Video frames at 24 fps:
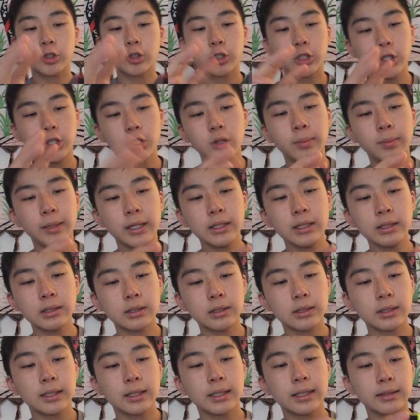cubing,
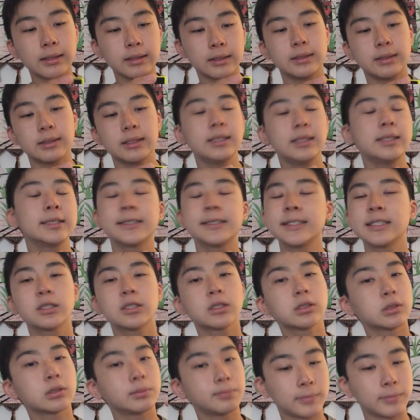these
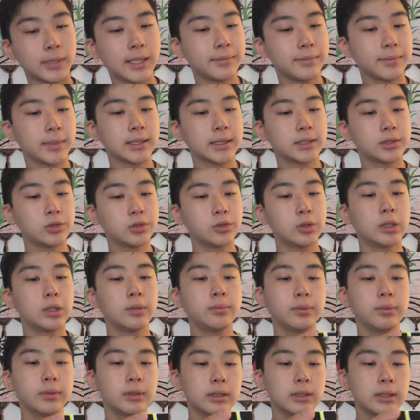stickers might mess you
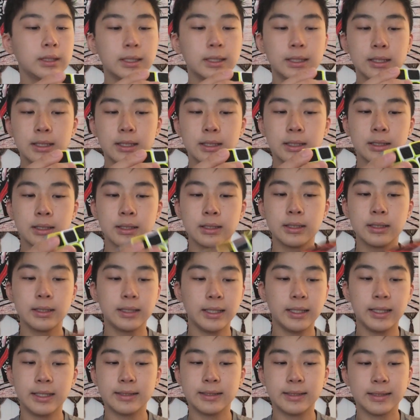up,
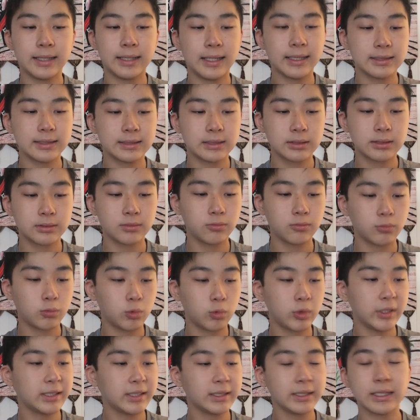and that
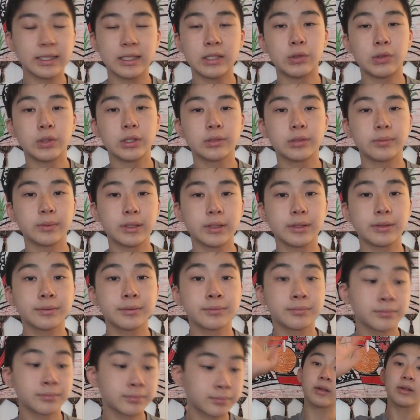really annoys me.
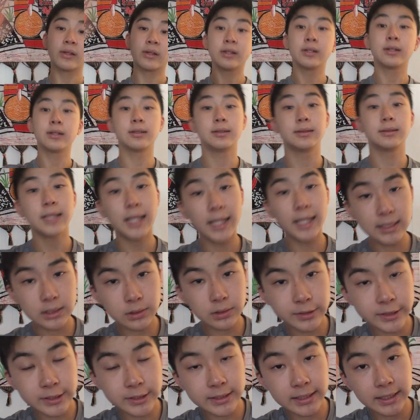The
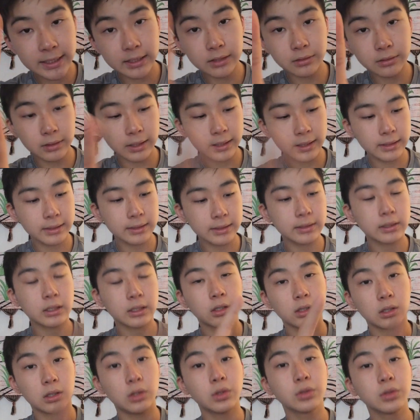last reason I don't like these
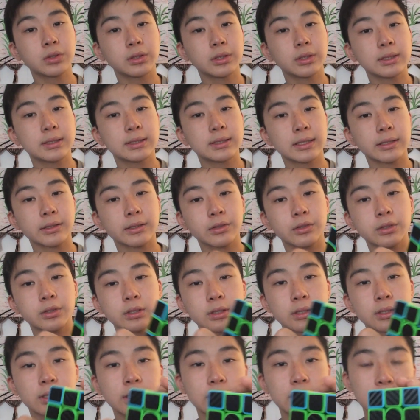are also the stickers,